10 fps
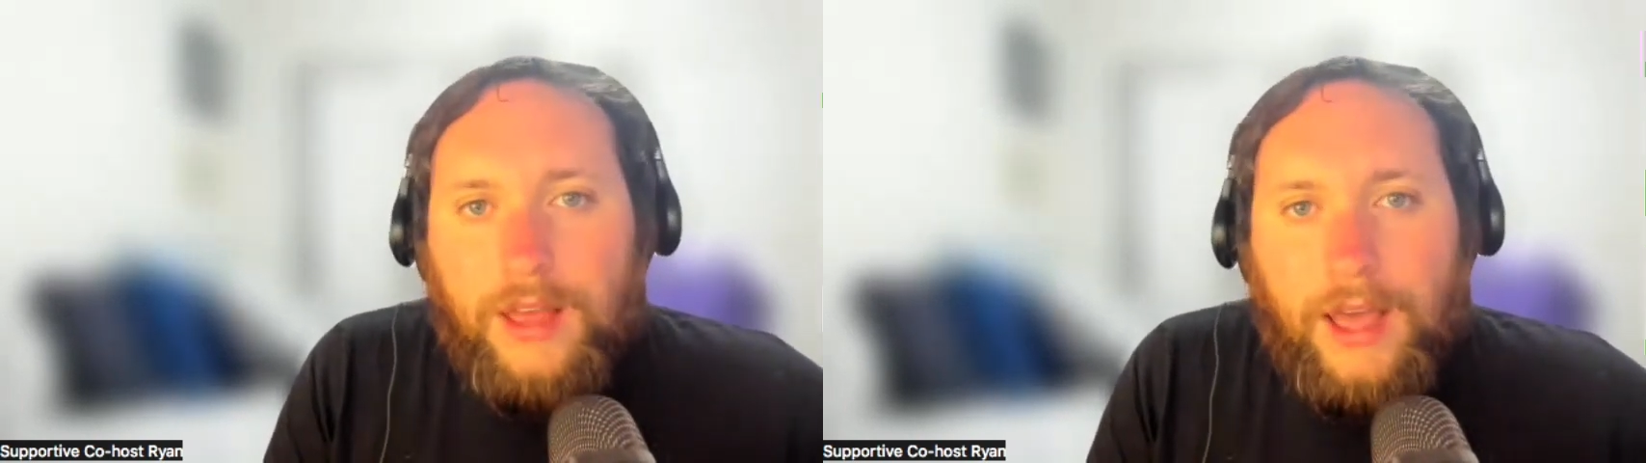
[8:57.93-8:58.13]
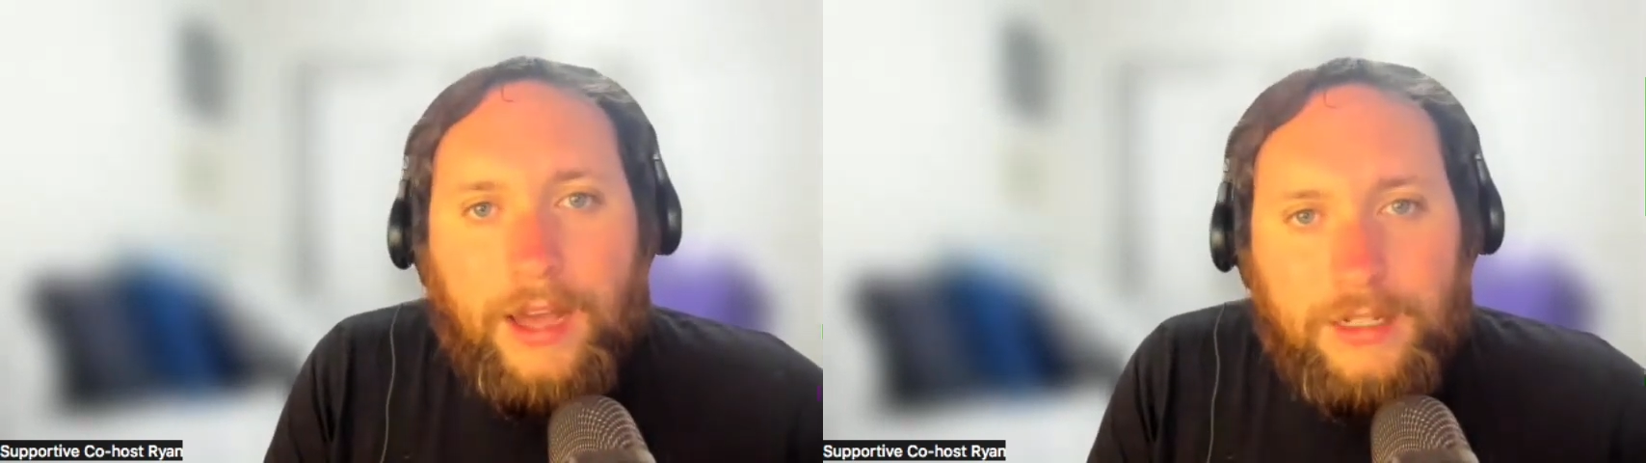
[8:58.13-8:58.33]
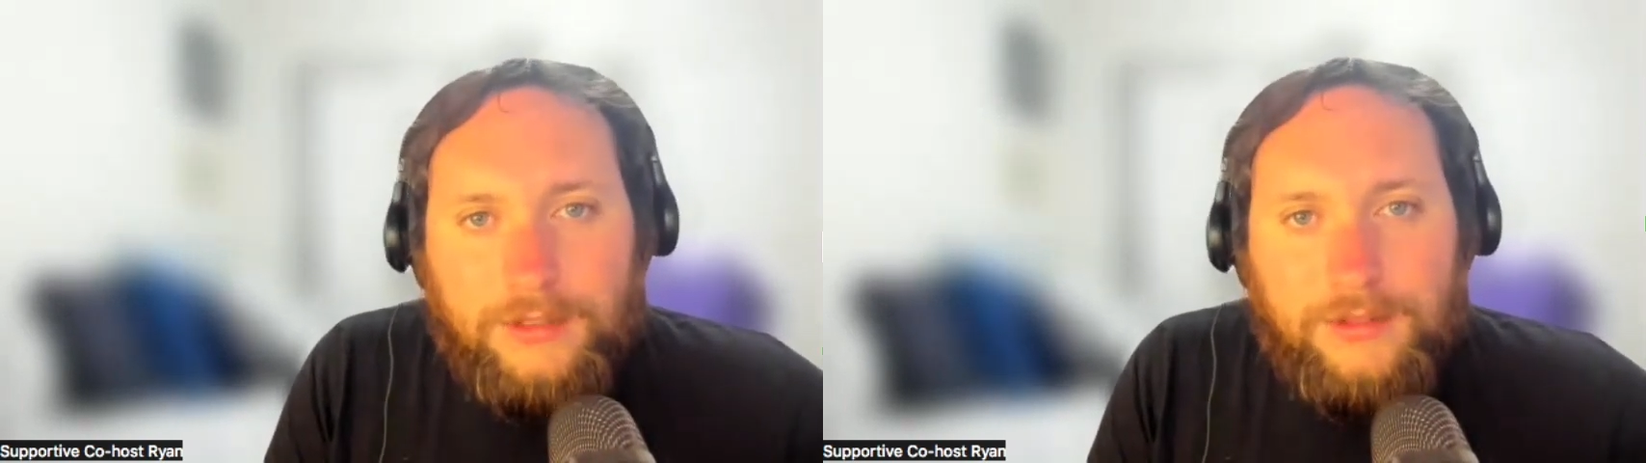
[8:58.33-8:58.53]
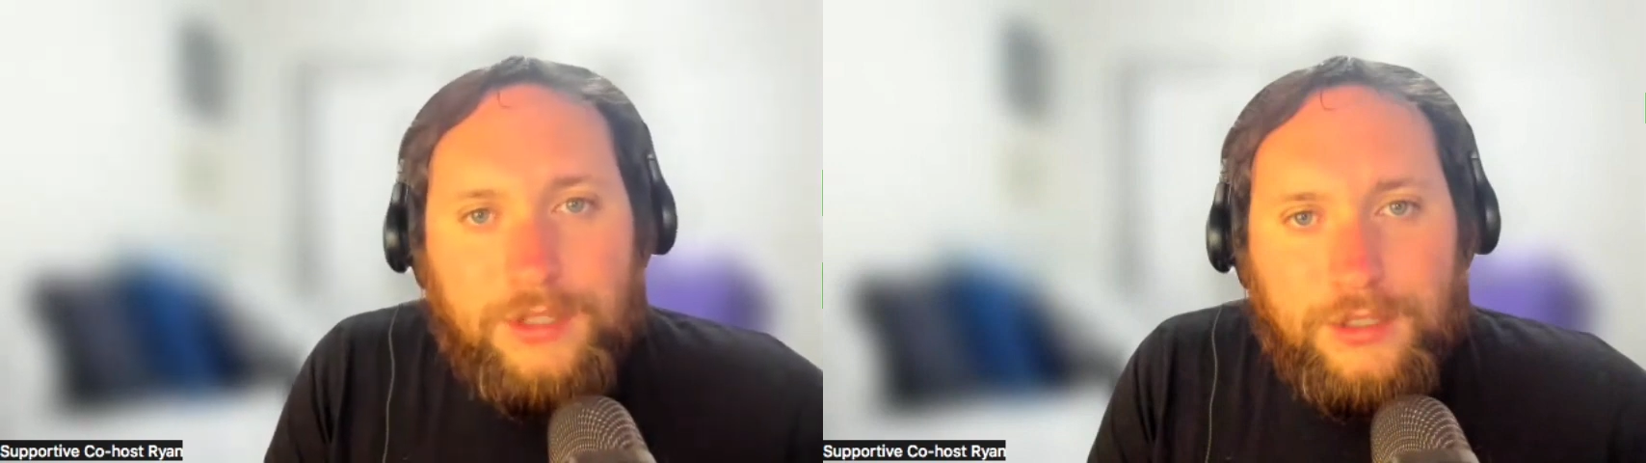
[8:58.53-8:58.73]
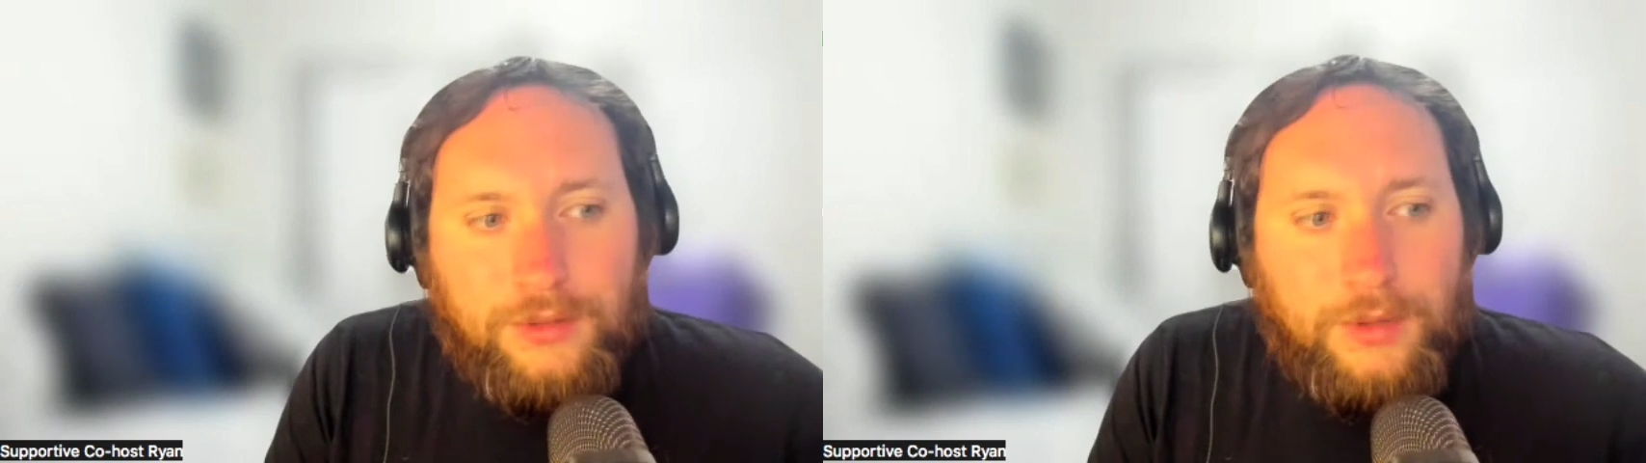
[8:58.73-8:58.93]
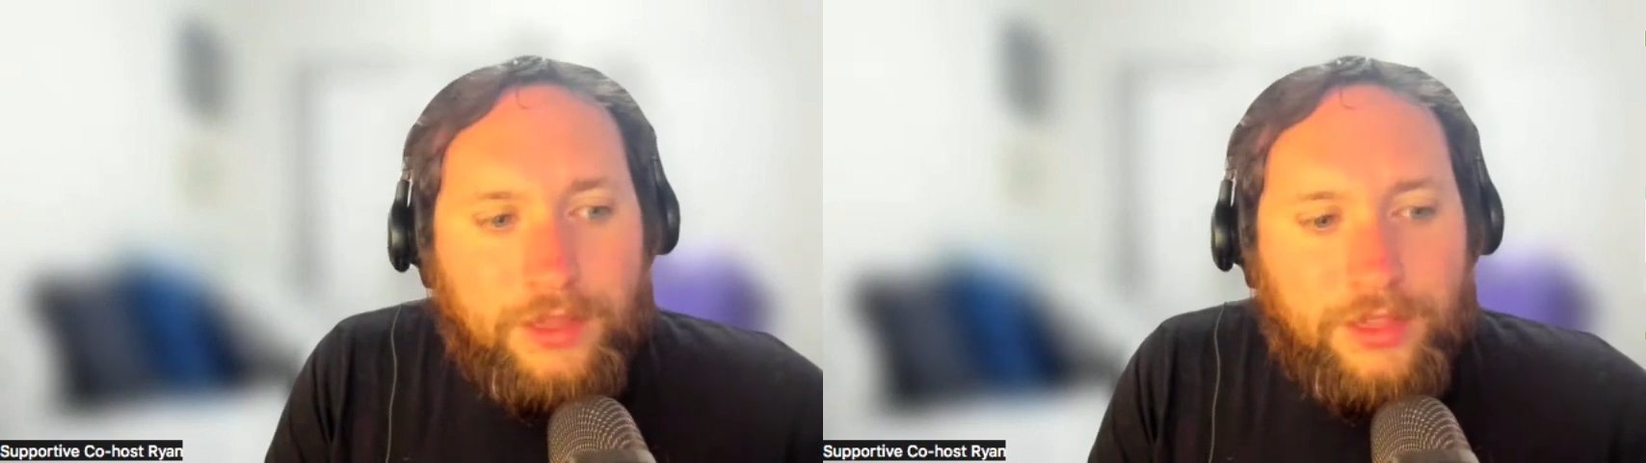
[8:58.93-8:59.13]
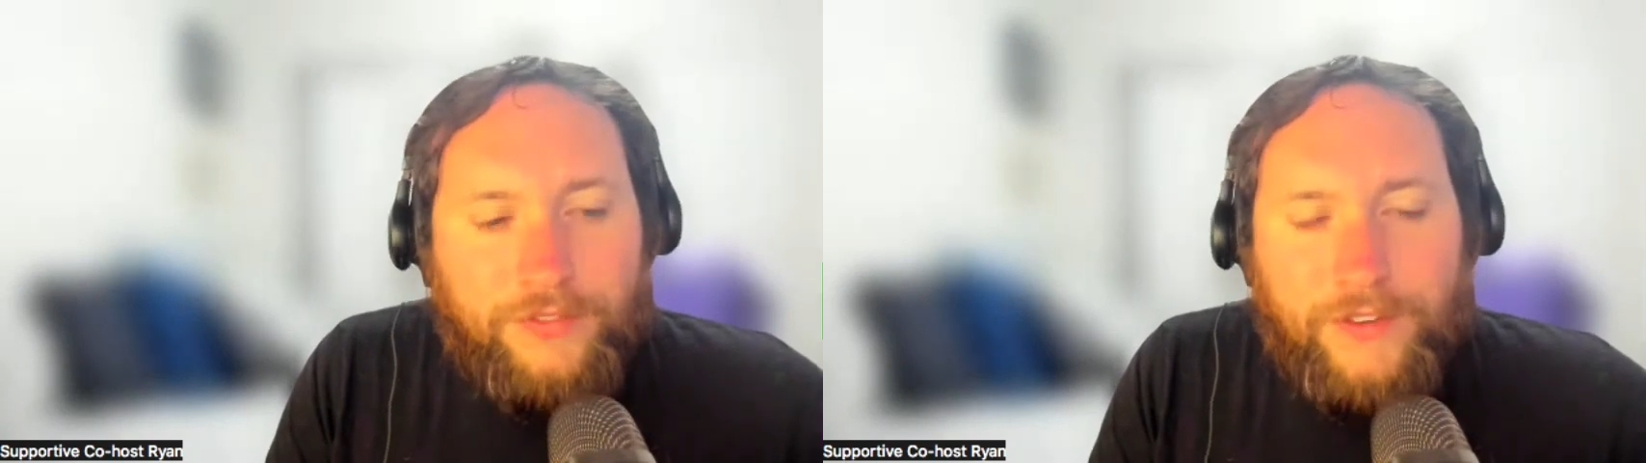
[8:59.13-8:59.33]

how do you deal with the